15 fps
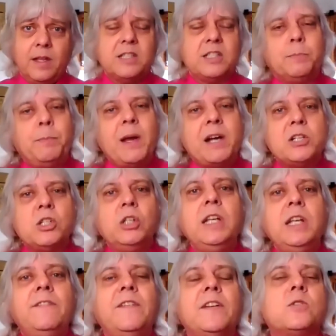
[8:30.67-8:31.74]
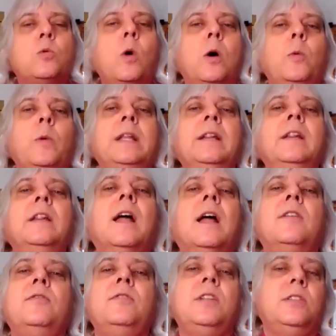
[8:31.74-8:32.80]
especially if it's what we
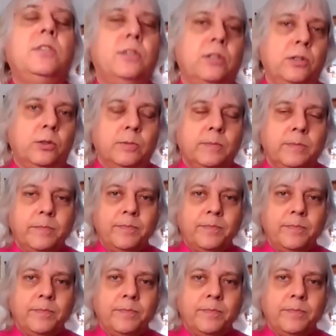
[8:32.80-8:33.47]
love to do.